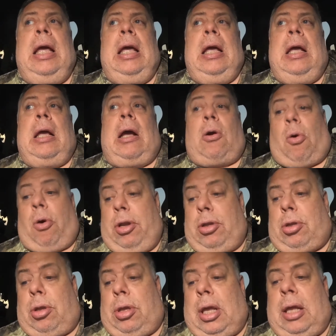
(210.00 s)
according
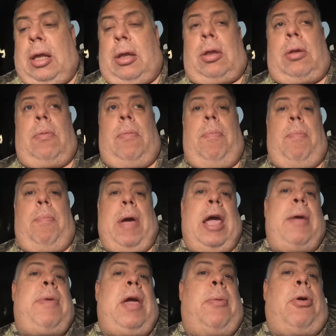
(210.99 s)
to this,
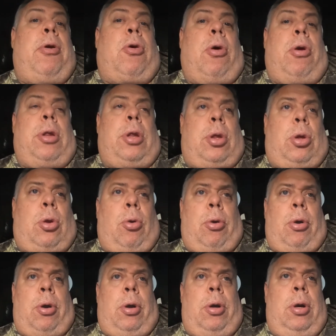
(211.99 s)
may be able to go to the
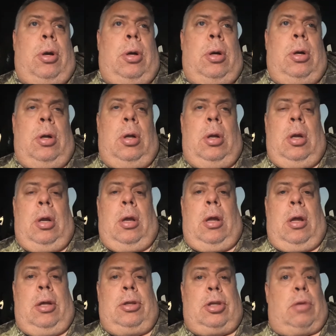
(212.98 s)
store
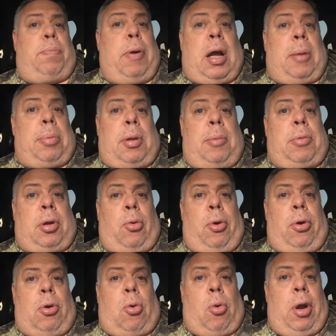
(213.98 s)
and just pick up something
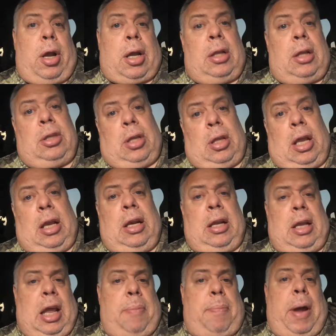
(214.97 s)
real quick and
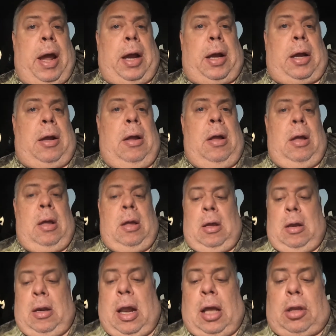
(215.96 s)
head back,
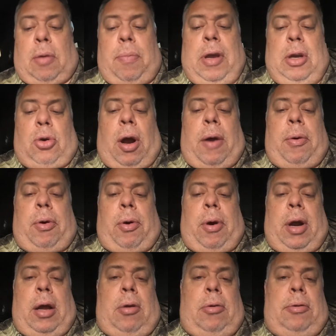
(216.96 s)
not to be driving
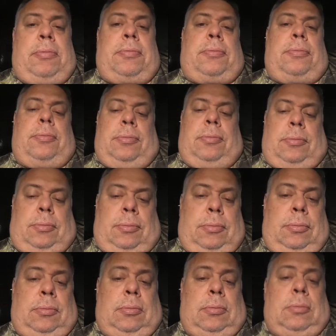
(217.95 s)
around
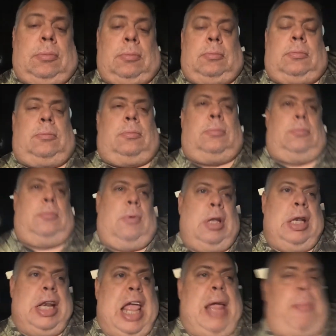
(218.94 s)

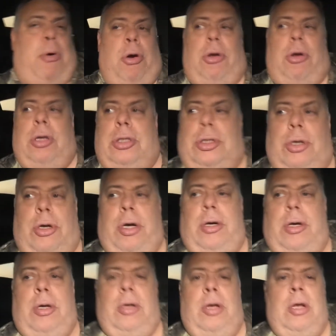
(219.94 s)
neighborhoods
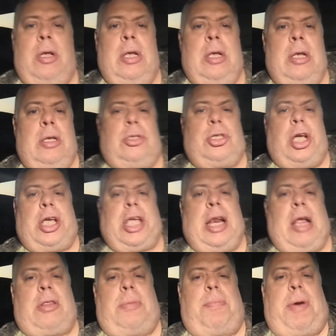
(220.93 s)
or checking
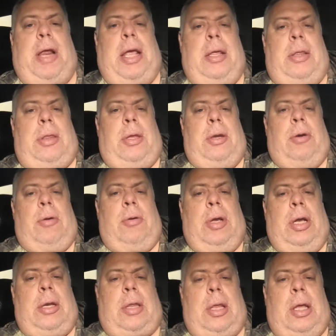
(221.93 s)
out the place.
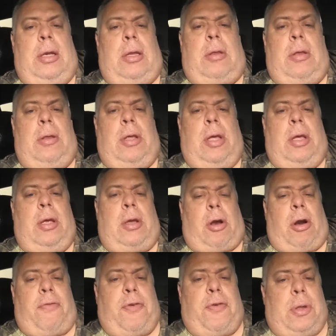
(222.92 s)
The
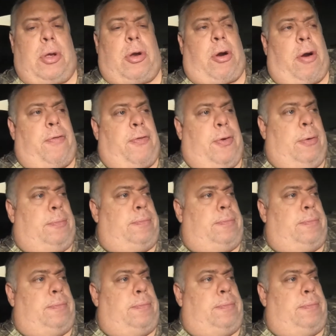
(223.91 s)
curfew is a curfew.